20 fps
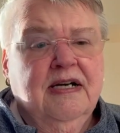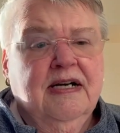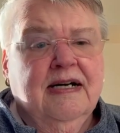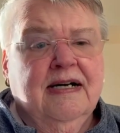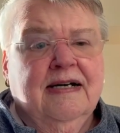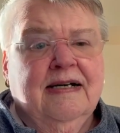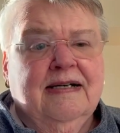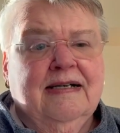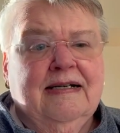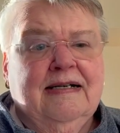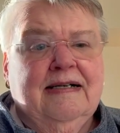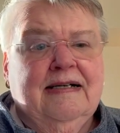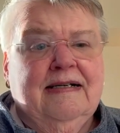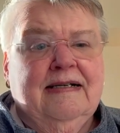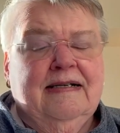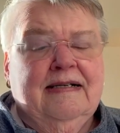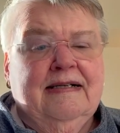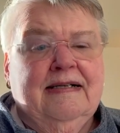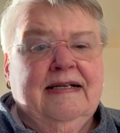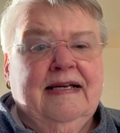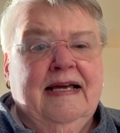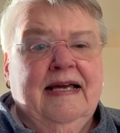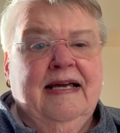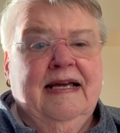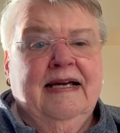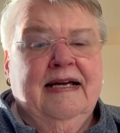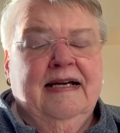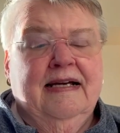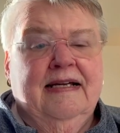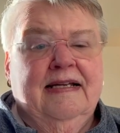
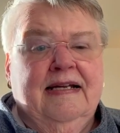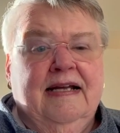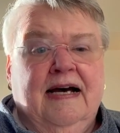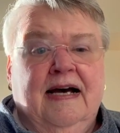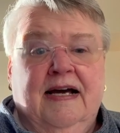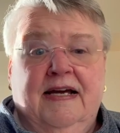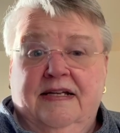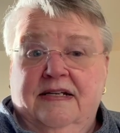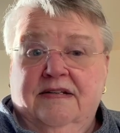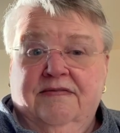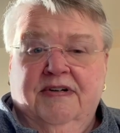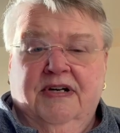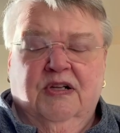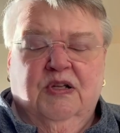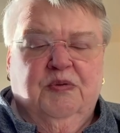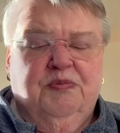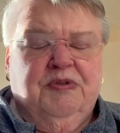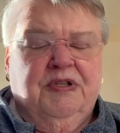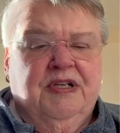and I developed